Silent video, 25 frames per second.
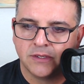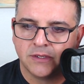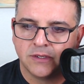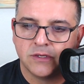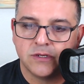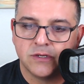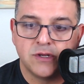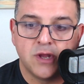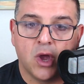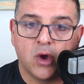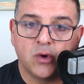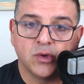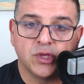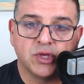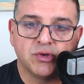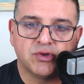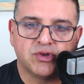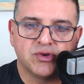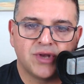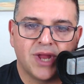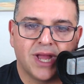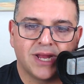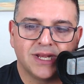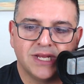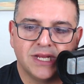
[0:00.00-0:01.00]
No, you
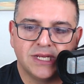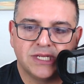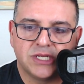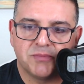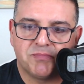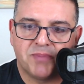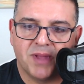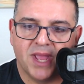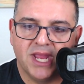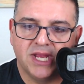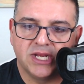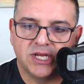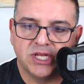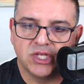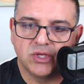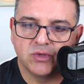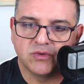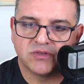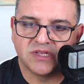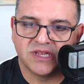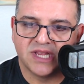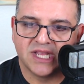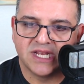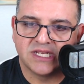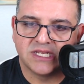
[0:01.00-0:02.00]
do not need to pay to
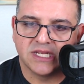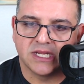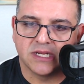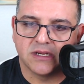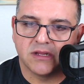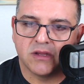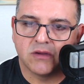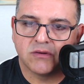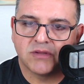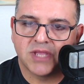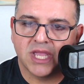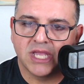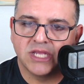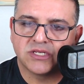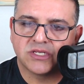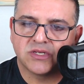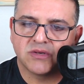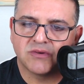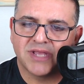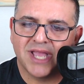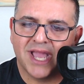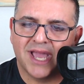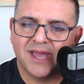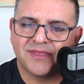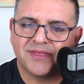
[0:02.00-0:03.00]
use LinkedIn. Okay, so
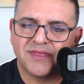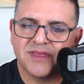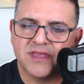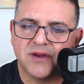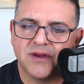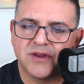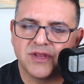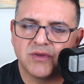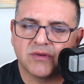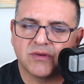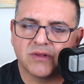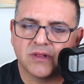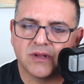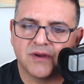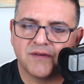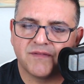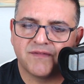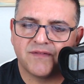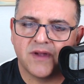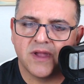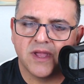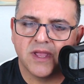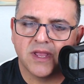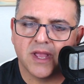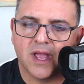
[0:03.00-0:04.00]
Kathy, are you
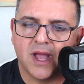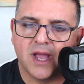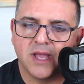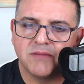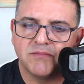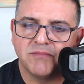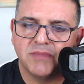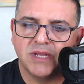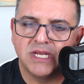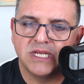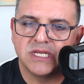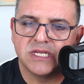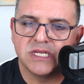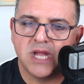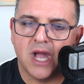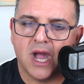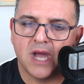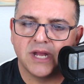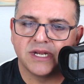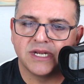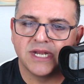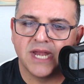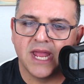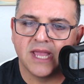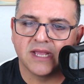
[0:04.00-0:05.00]
clarifying? I mean,
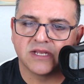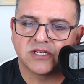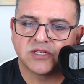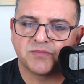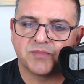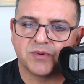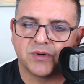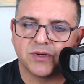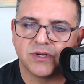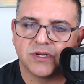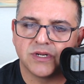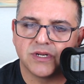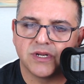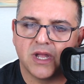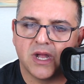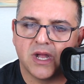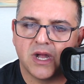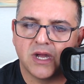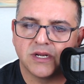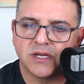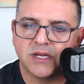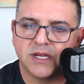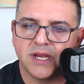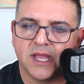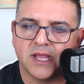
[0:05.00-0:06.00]
not an expert,
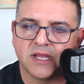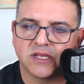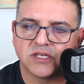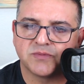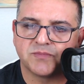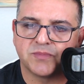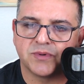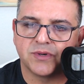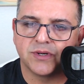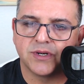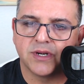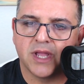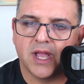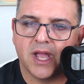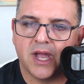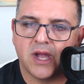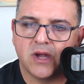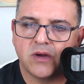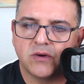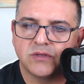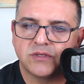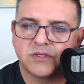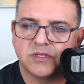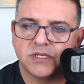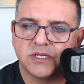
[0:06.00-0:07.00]
not an expert.
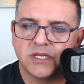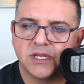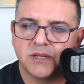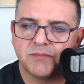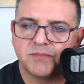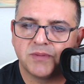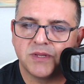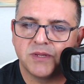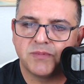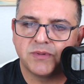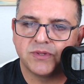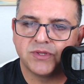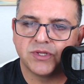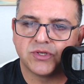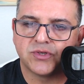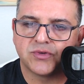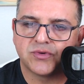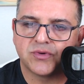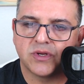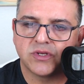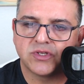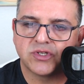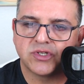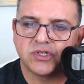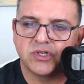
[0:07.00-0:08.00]
How to get people to
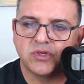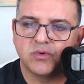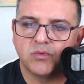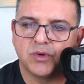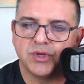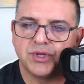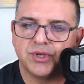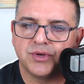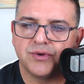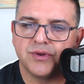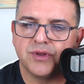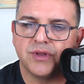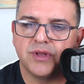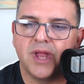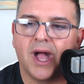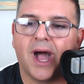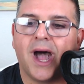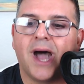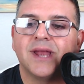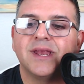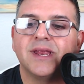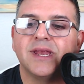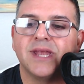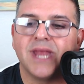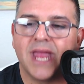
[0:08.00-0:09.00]
trust you when you're
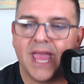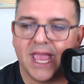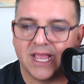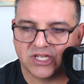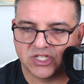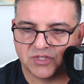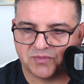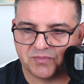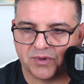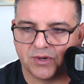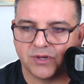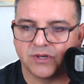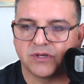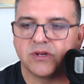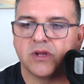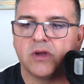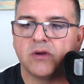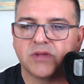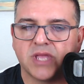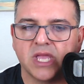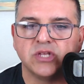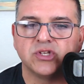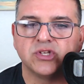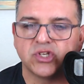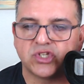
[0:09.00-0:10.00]
not an expert.
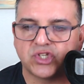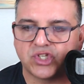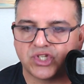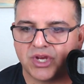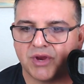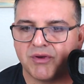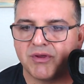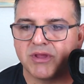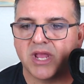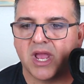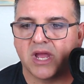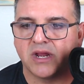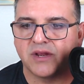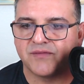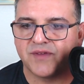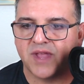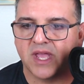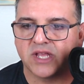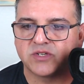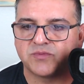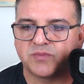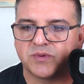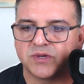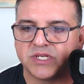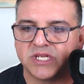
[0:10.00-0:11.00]
Okay, just sharing out of
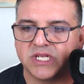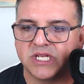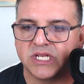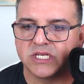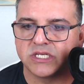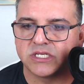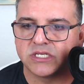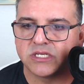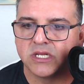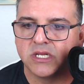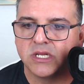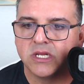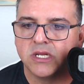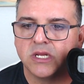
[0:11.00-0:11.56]
expertise.